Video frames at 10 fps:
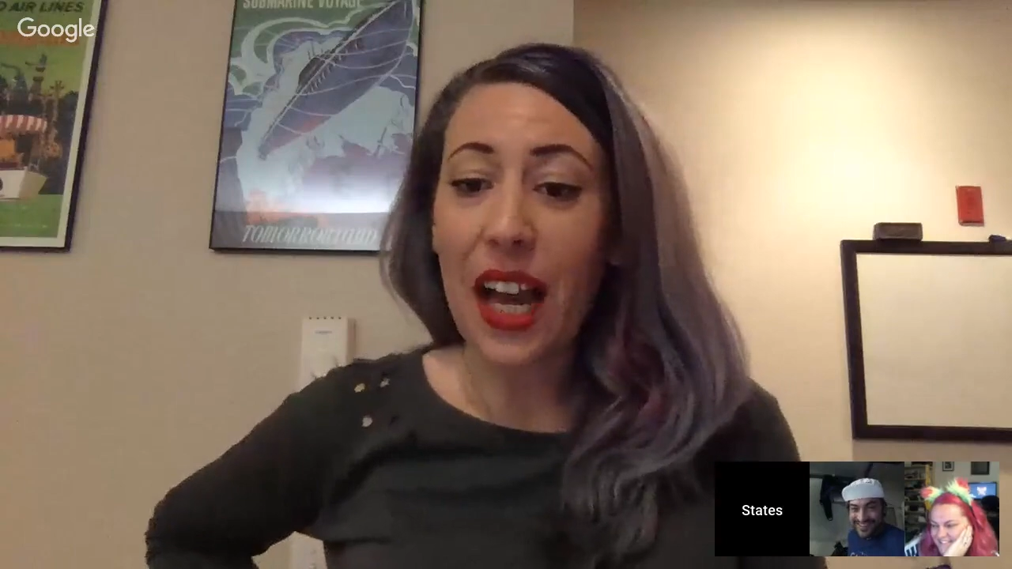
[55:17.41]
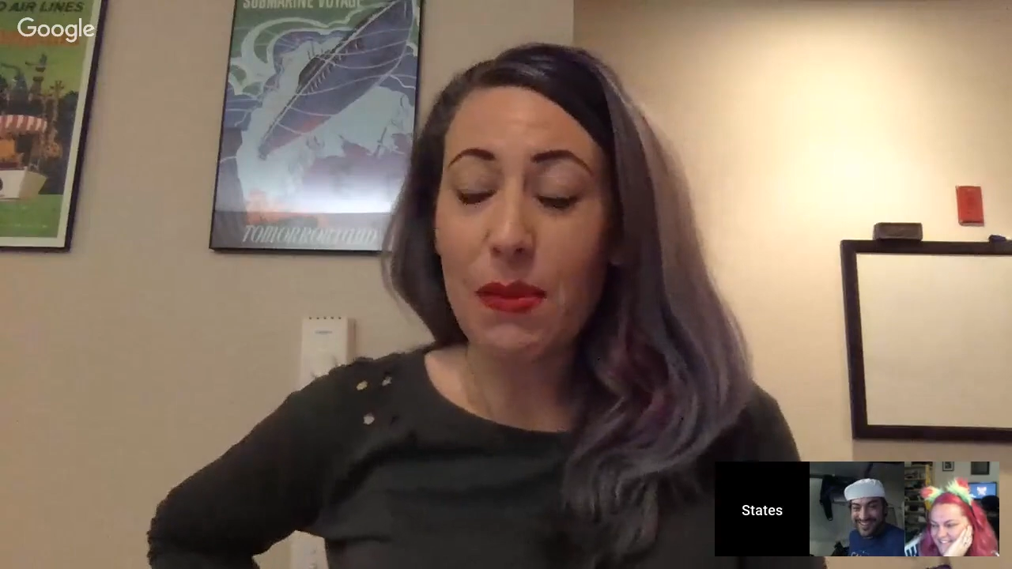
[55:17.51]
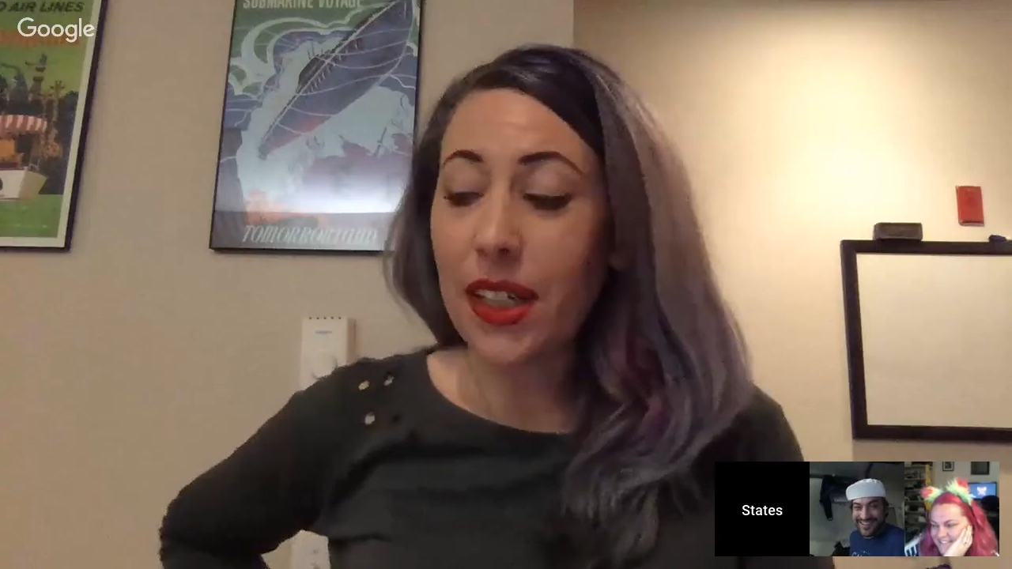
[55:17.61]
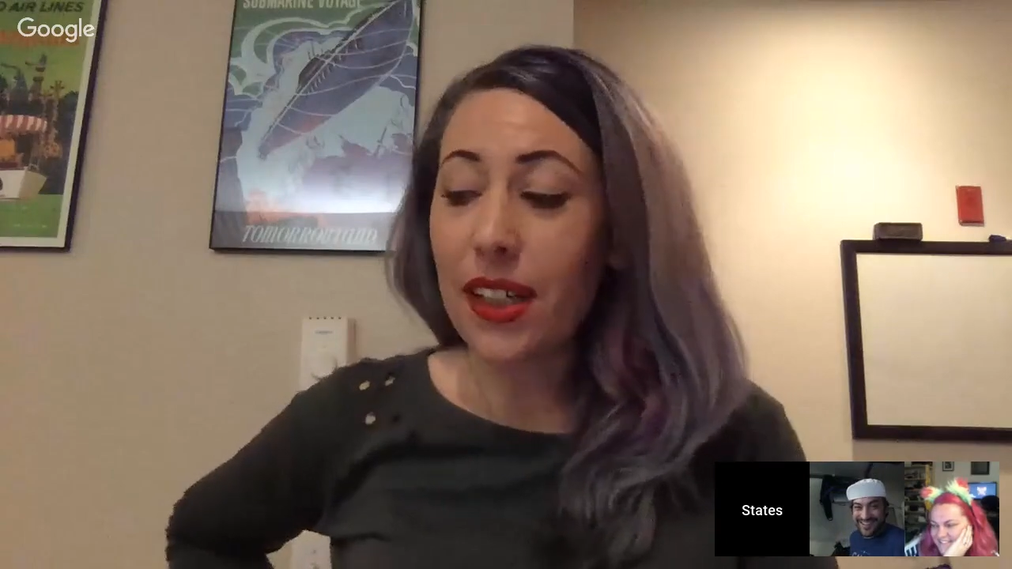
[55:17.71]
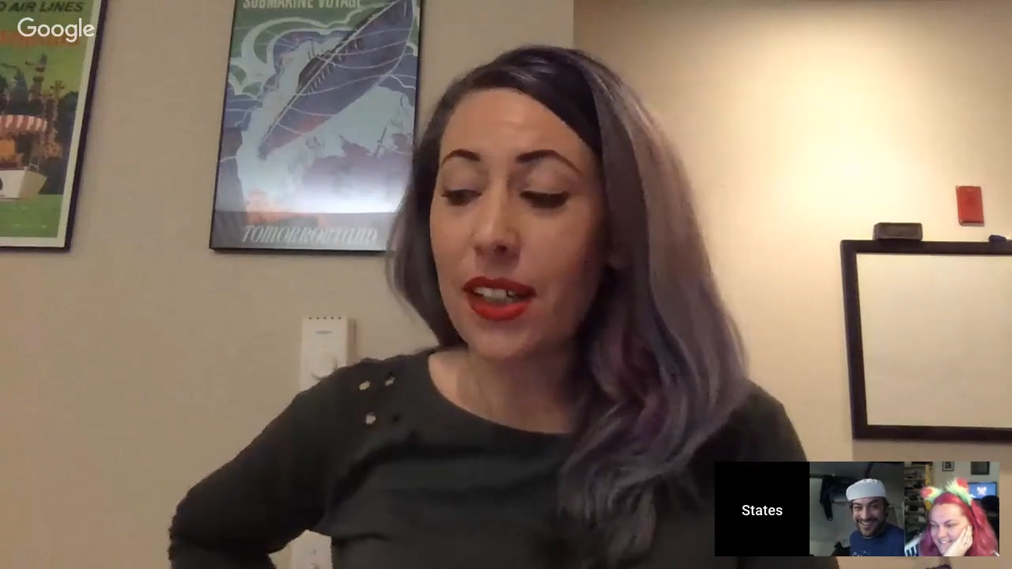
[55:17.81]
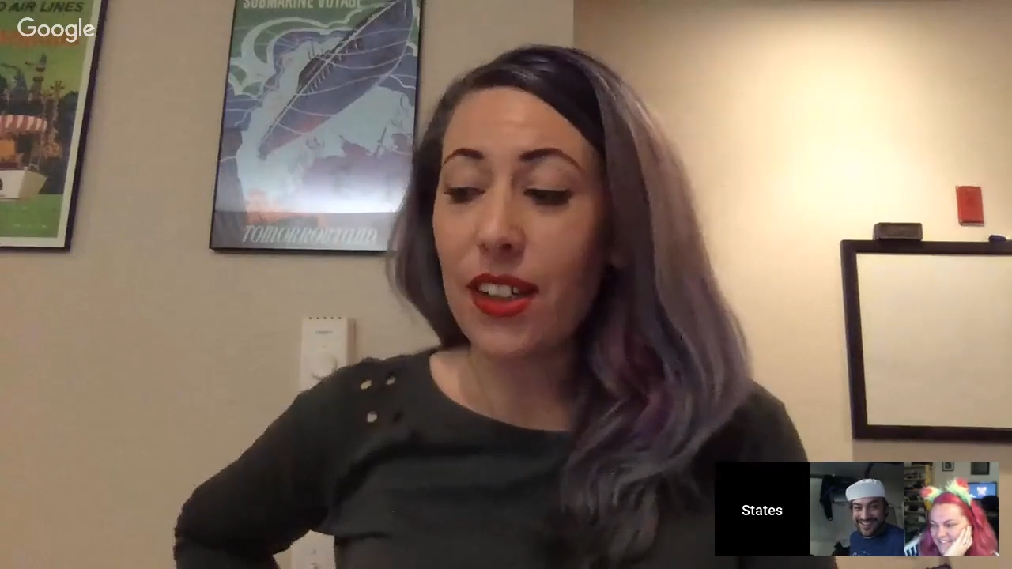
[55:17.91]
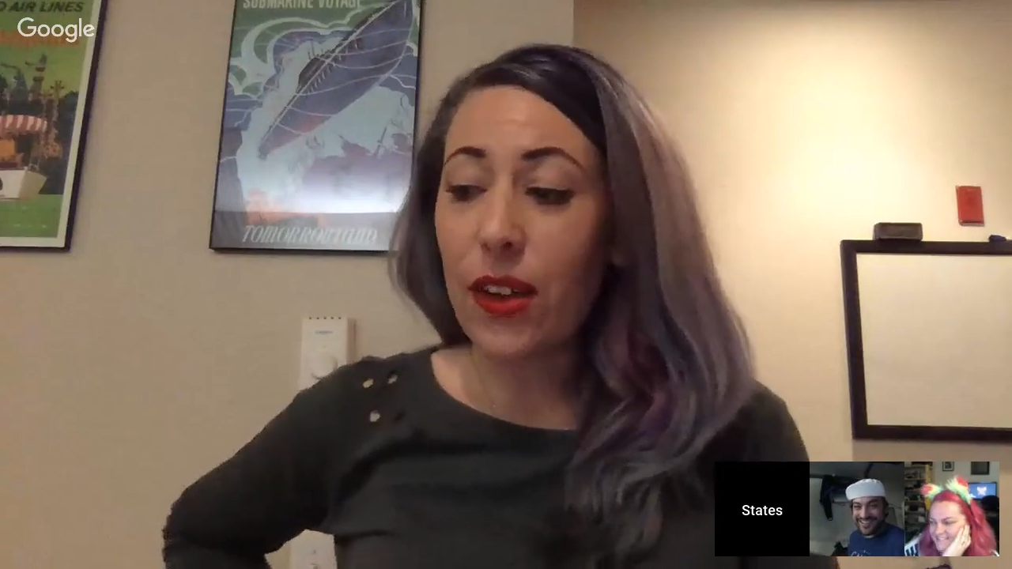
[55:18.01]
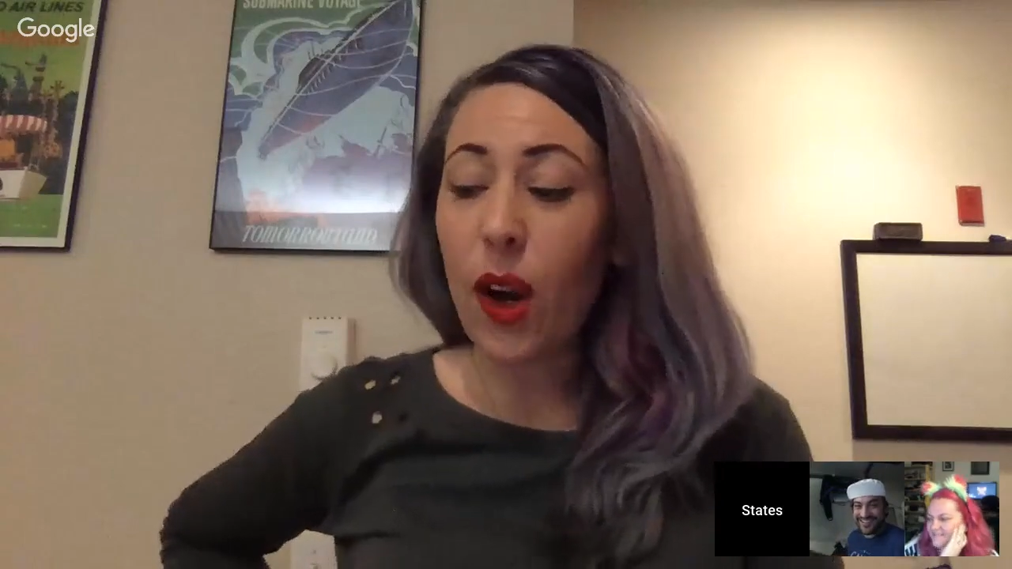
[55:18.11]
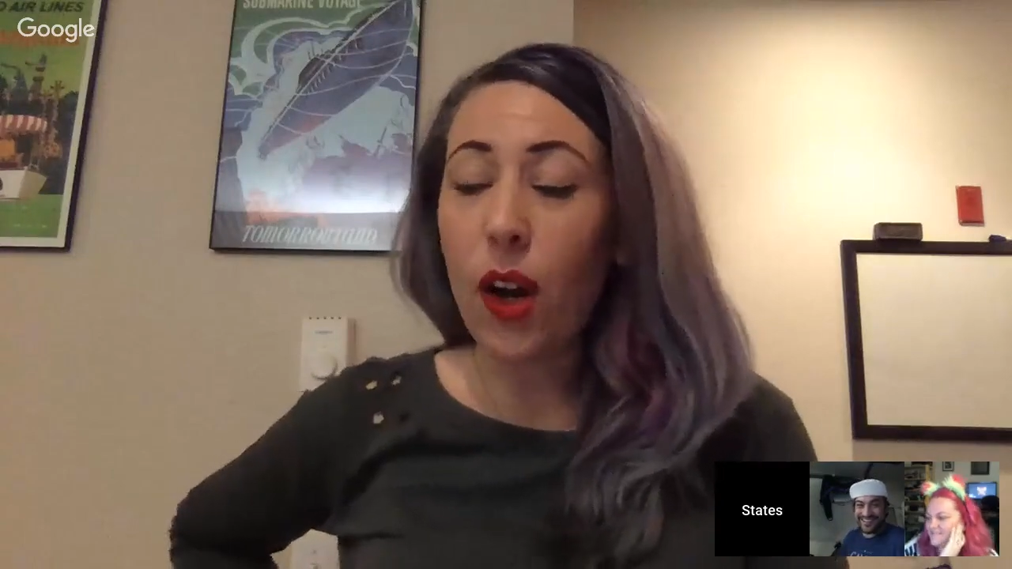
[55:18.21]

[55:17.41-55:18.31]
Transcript: I'm going to,